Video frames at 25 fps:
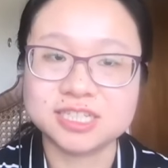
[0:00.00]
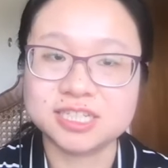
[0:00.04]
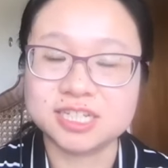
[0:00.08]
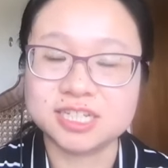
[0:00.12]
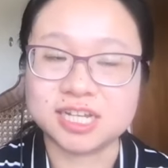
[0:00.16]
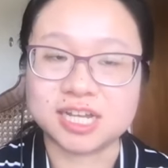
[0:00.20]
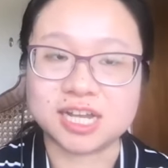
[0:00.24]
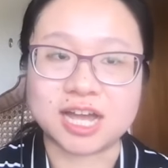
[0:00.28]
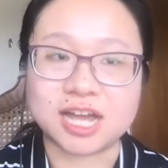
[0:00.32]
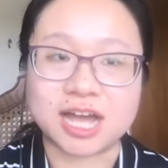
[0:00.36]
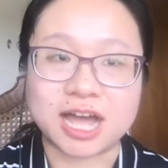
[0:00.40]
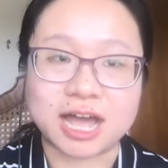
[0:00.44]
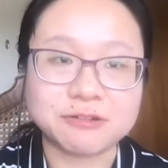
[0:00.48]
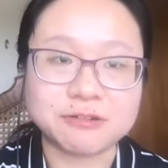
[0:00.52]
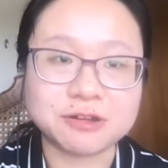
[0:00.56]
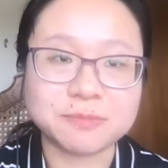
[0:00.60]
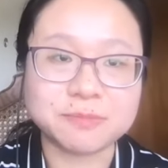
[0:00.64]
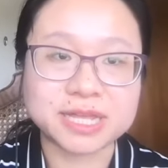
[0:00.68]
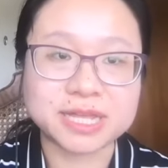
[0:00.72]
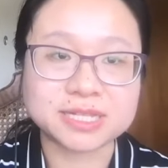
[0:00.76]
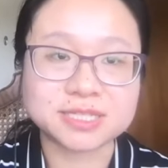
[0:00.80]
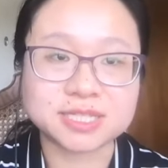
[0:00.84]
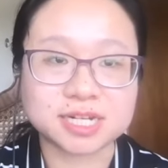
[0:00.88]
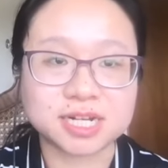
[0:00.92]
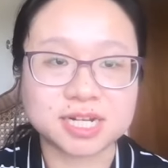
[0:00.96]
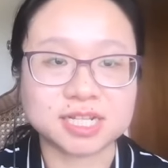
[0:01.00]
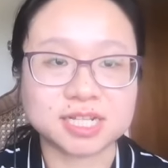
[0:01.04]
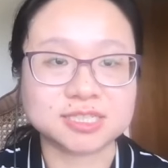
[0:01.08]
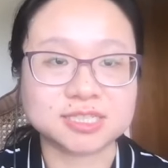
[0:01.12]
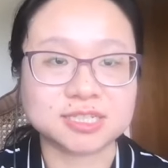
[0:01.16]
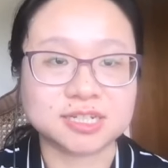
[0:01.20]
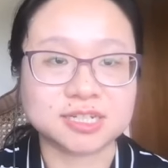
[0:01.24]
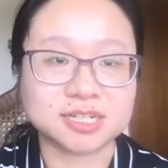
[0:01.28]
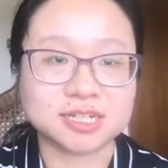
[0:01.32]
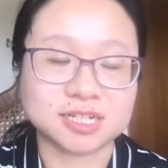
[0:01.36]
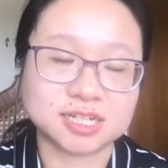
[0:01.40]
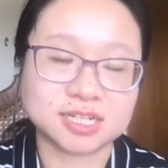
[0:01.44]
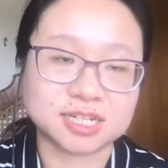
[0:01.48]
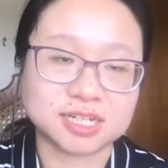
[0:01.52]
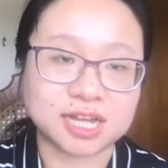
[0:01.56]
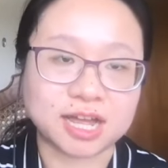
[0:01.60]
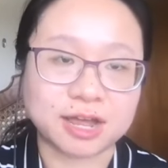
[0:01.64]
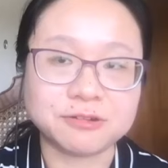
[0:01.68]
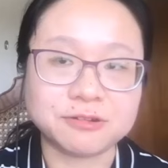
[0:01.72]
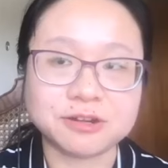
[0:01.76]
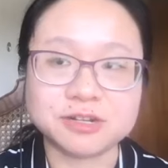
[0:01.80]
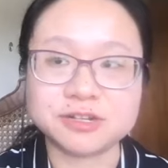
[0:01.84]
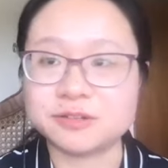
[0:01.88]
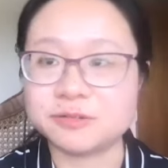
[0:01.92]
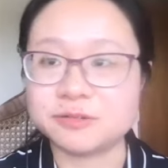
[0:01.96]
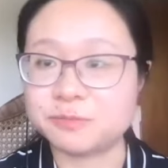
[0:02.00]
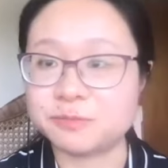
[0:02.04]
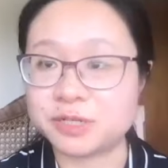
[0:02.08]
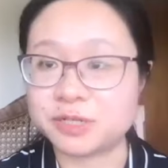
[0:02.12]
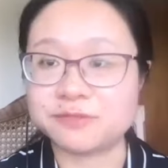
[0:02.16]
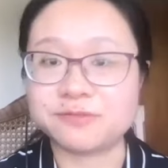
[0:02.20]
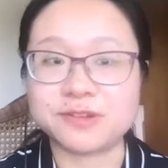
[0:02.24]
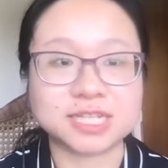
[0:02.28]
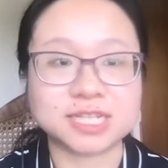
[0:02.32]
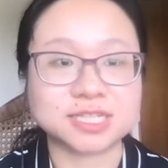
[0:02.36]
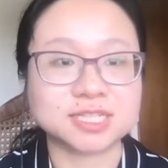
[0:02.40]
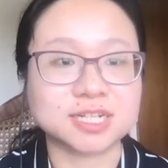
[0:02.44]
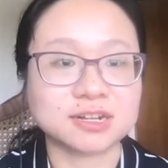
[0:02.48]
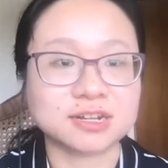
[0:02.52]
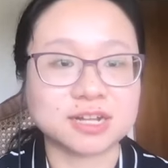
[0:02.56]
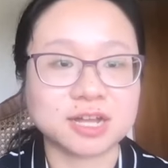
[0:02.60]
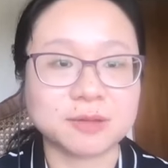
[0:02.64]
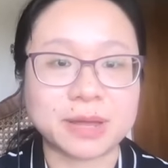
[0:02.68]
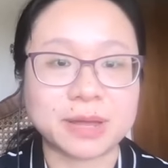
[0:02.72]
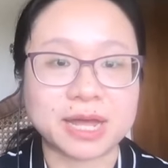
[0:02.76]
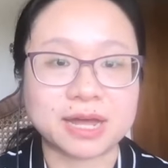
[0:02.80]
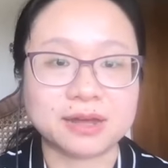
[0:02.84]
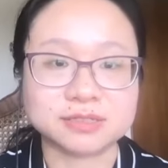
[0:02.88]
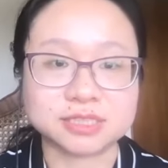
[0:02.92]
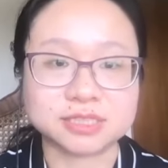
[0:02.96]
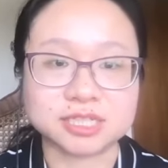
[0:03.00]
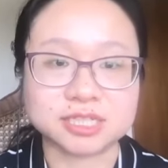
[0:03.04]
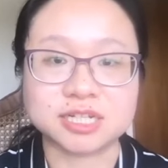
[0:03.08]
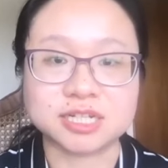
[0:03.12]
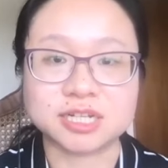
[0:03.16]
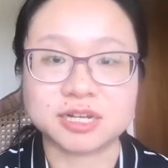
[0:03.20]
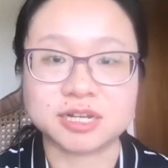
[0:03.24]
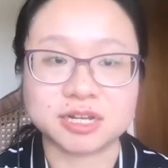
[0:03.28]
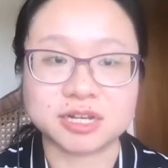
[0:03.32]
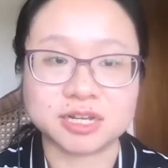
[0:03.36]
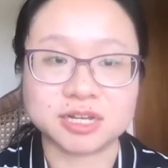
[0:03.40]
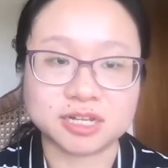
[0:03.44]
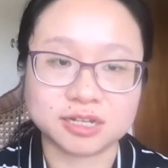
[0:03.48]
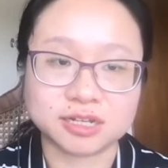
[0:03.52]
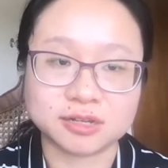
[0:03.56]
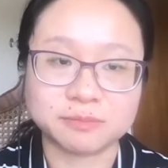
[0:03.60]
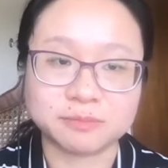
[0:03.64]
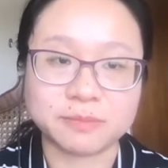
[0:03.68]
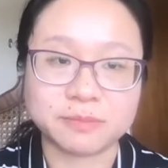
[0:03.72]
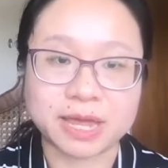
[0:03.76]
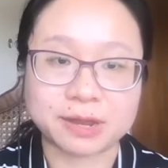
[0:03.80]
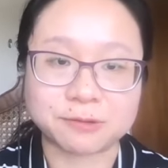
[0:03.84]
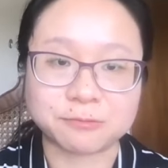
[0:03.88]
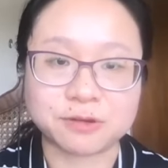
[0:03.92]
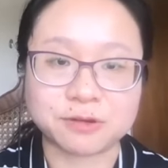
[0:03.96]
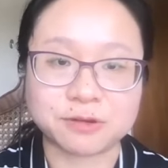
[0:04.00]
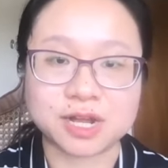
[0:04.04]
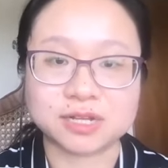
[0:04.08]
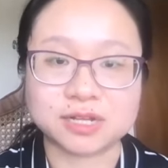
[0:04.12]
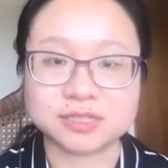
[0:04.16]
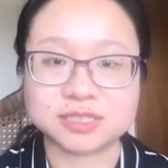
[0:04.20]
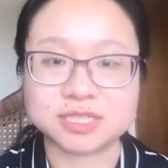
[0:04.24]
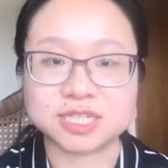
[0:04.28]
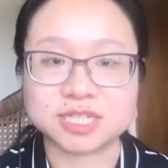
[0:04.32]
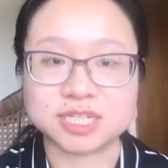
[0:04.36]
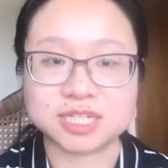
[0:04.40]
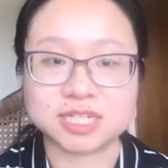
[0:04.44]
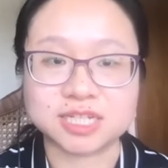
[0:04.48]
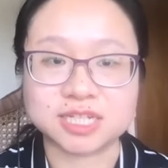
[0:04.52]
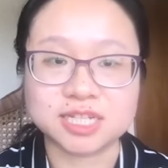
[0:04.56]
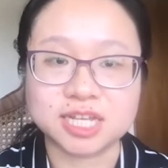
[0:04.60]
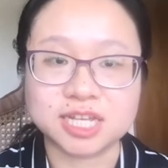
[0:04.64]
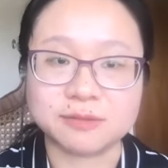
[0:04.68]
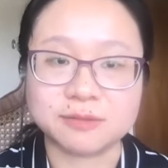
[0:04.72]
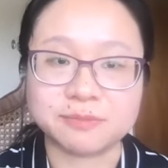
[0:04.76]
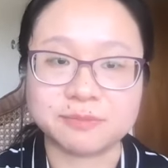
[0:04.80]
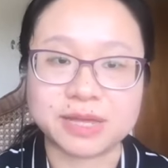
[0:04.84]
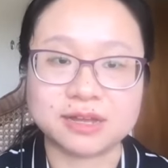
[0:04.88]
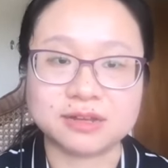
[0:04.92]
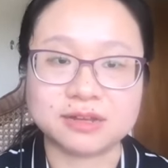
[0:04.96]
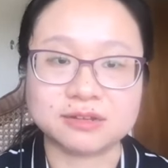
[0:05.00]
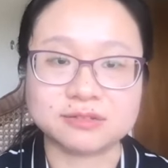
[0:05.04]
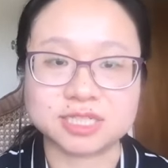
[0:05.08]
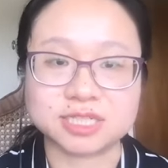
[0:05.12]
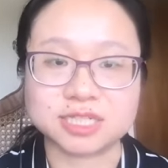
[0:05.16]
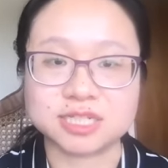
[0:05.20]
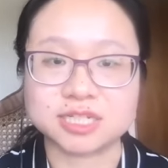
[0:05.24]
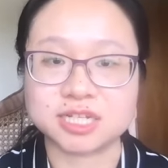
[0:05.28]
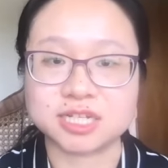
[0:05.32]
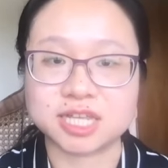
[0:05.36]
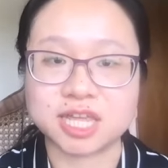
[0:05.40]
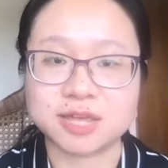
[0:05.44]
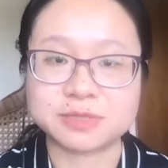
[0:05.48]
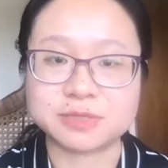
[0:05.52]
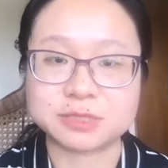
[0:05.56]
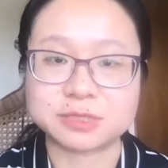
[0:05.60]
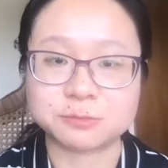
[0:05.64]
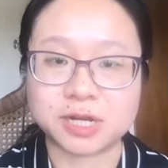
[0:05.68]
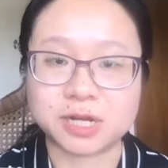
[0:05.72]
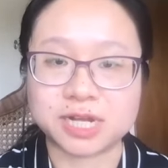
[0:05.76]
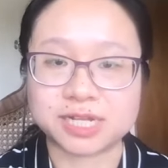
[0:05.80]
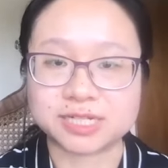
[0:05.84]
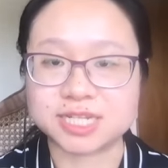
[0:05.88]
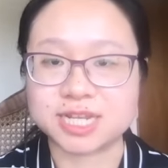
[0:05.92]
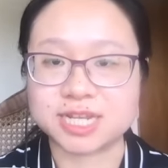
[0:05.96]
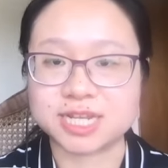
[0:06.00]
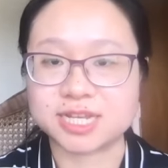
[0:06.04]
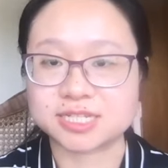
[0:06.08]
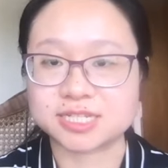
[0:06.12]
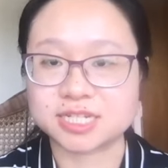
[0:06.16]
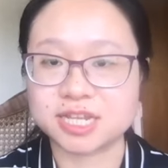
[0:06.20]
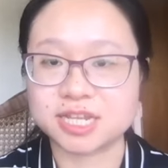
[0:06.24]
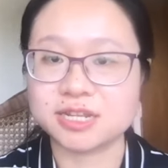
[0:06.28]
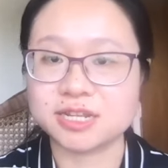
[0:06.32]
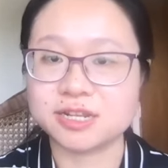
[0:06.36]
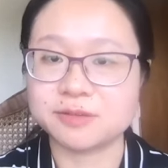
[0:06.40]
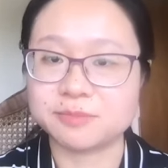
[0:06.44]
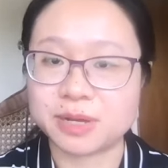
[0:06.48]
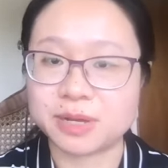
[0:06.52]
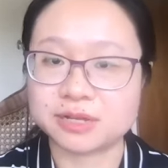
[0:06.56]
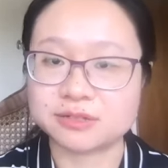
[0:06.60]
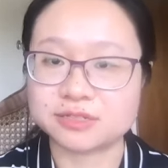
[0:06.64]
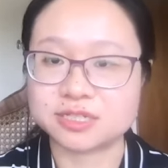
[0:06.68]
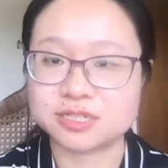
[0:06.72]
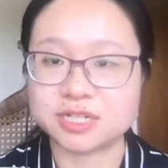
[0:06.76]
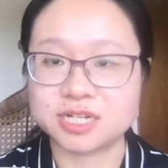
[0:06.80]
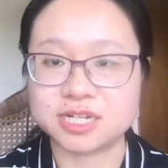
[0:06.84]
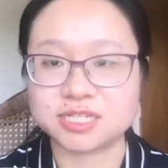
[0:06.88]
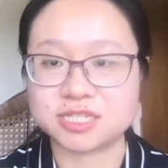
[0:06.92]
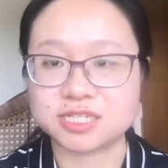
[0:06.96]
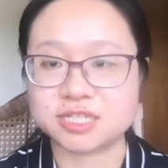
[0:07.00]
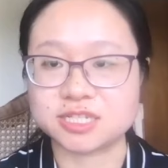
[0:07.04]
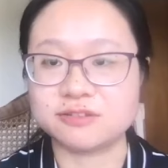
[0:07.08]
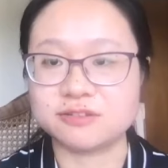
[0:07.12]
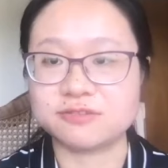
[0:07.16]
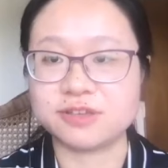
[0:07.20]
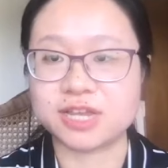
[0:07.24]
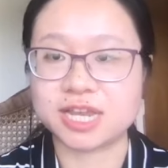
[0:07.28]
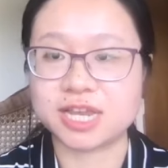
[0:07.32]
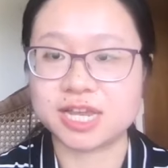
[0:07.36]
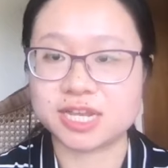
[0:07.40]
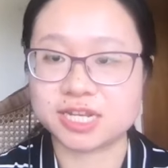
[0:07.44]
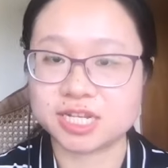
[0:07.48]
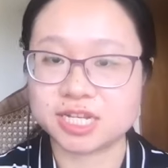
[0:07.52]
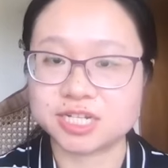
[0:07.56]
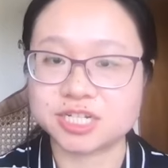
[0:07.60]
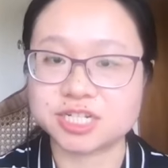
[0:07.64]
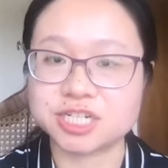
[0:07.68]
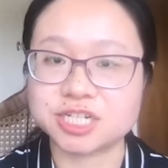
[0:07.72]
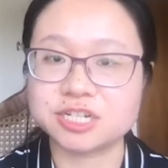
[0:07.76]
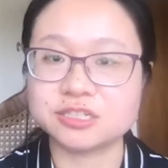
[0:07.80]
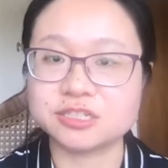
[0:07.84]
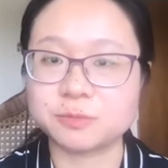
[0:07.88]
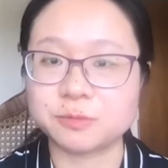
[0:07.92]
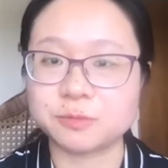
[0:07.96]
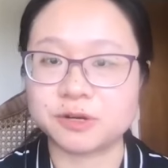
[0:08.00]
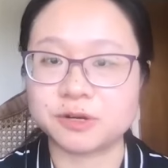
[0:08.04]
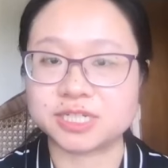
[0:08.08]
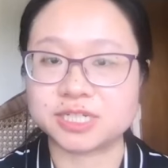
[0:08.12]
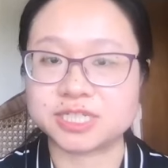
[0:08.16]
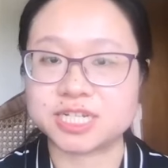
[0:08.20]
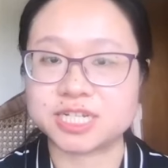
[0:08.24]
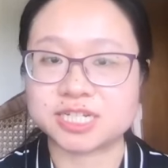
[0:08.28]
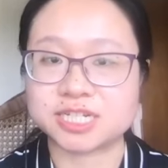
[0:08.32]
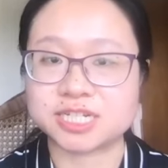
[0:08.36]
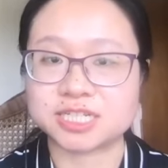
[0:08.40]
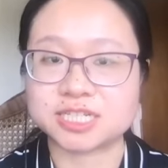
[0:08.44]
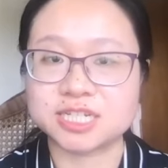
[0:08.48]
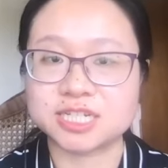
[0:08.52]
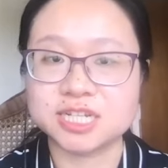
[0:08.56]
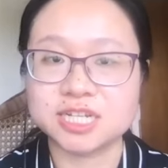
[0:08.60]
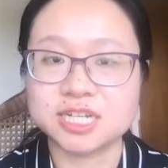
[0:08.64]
I will briefly talk about the background about the campus-wide testing, the monthly survey, and the SHIELD project,